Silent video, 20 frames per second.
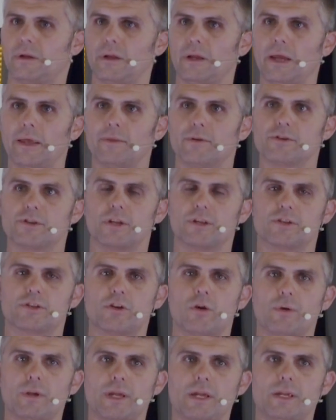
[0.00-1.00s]
And it's
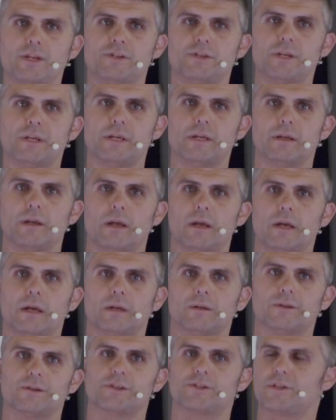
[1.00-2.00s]
so easy
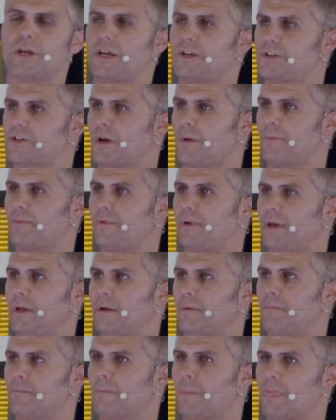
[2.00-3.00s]
to say
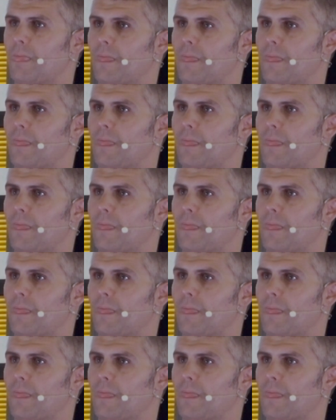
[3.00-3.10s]
something